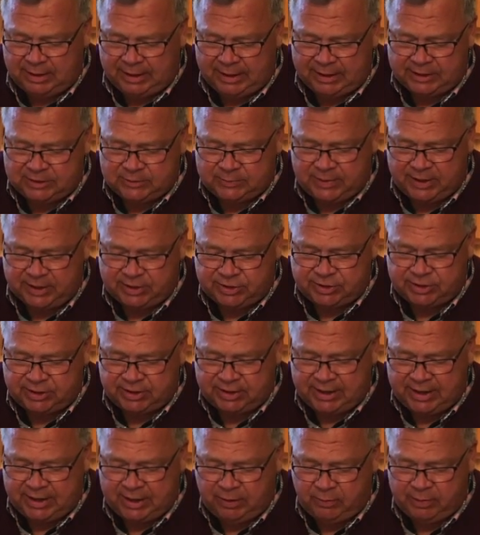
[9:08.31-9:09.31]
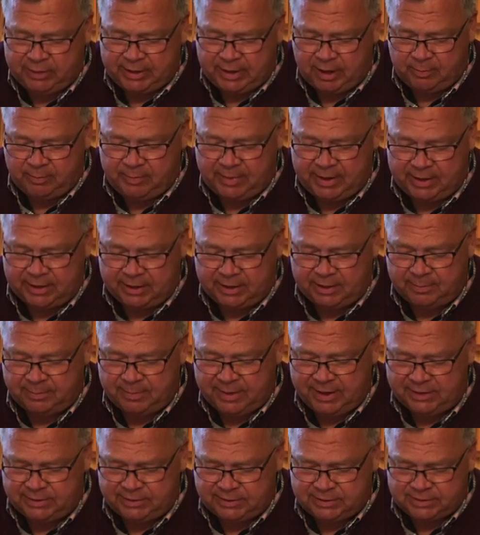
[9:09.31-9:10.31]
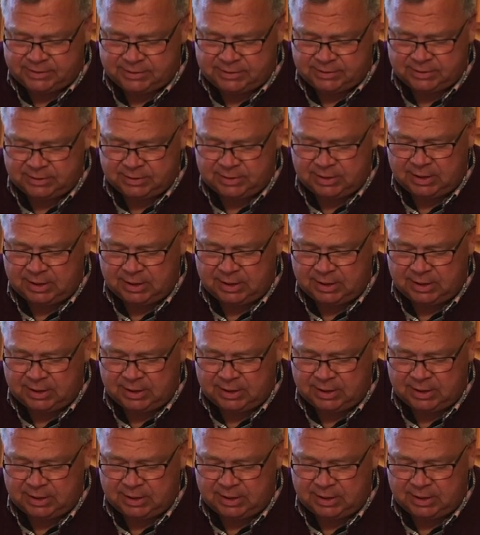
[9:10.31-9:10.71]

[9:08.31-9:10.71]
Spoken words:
as best you can without making a mess.